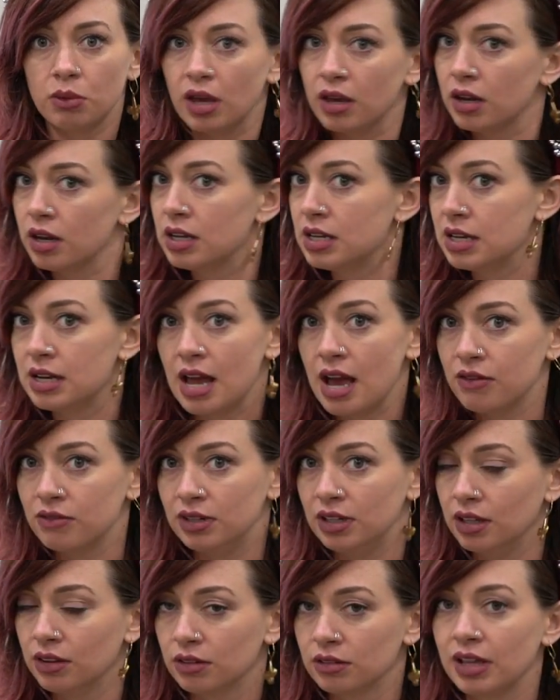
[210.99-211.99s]
We didn't have
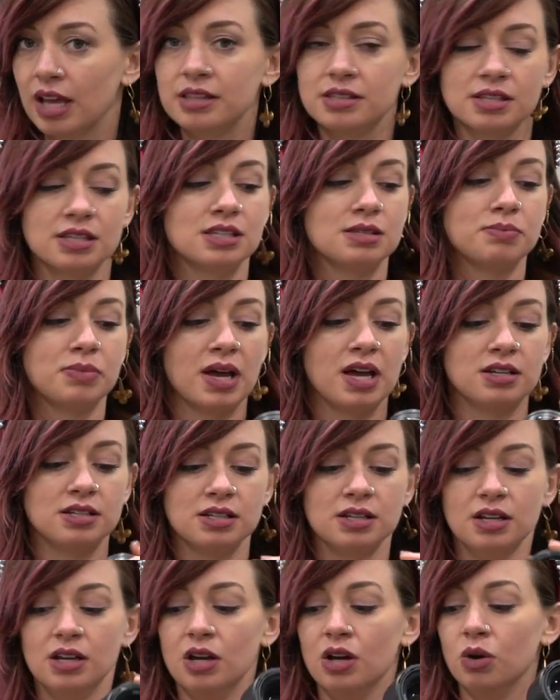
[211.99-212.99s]
any other lenses, but
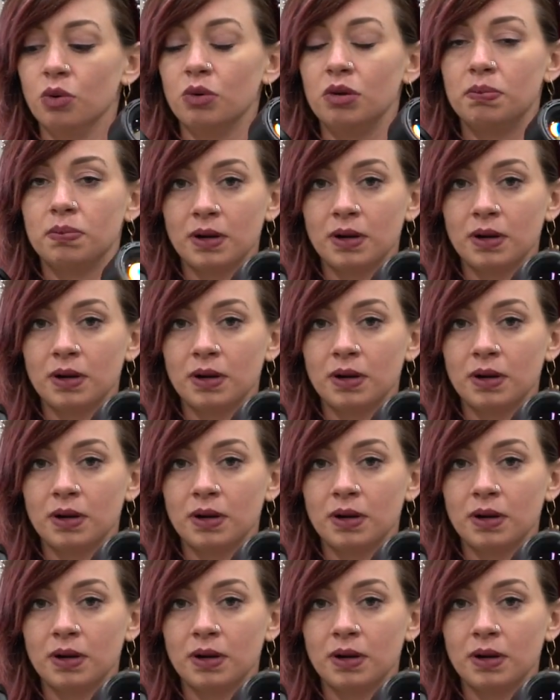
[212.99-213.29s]
we